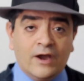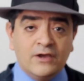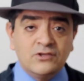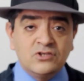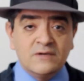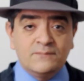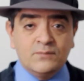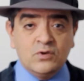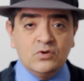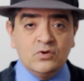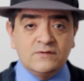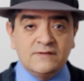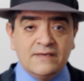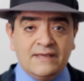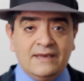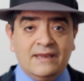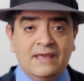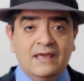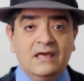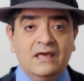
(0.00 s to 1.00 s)
winds up
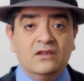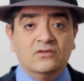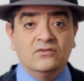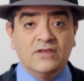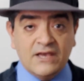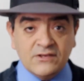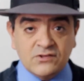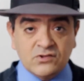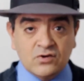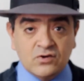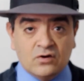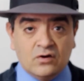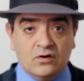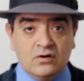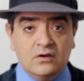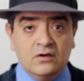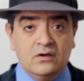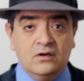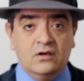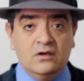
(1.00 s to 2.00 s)
using lesser
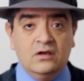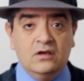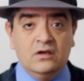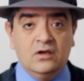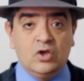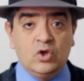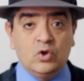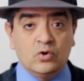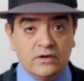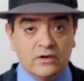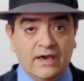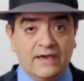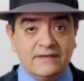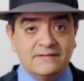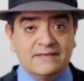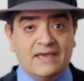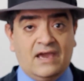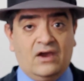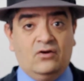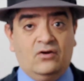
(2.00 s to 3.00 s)

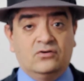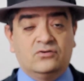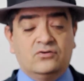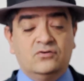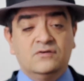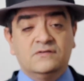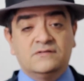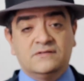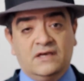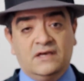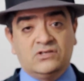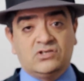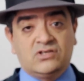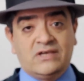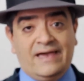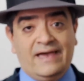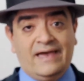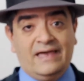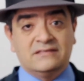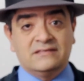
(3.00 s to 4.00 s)
utilized characters such
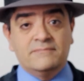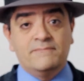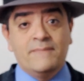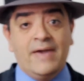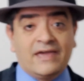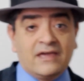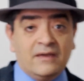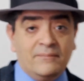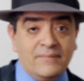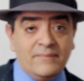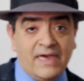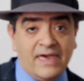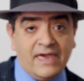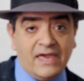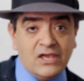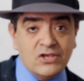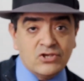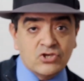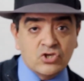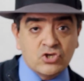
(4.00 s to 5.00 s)
as Mecha
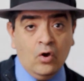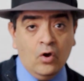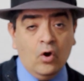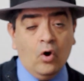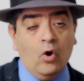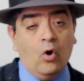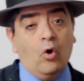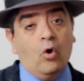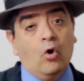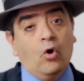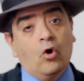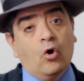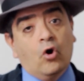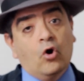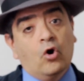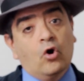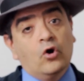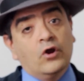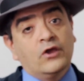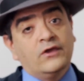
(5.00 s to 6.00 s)
Mage
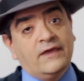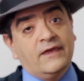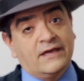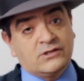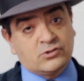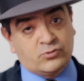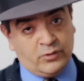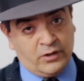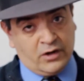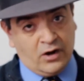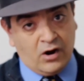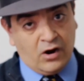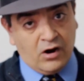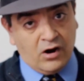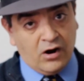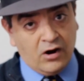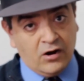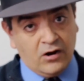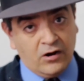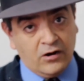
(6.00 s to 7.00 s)
or
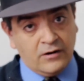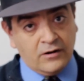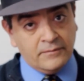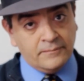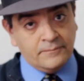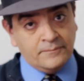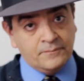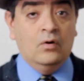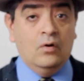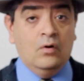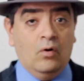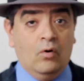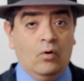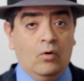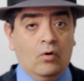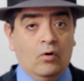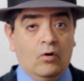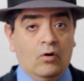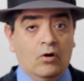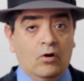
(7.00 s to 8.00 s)
Yetrogar
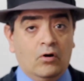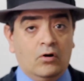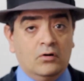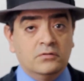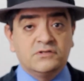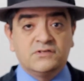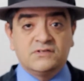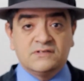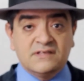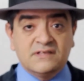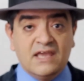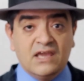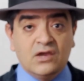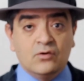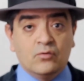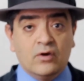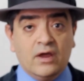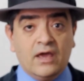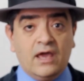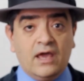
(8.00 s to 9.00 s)
or
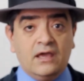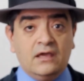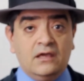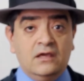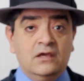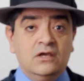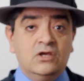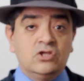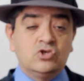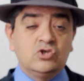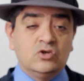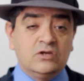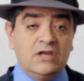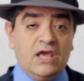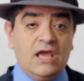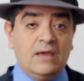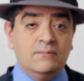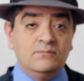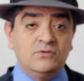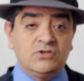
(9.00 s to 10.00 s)
Stingray, to
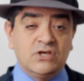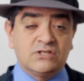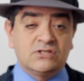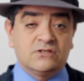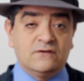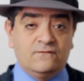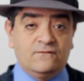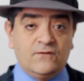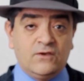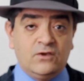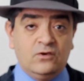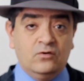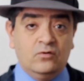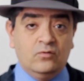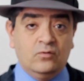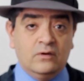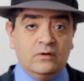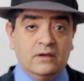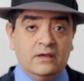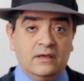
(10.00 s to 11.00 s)
name just a
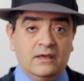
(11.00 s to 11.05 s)
few.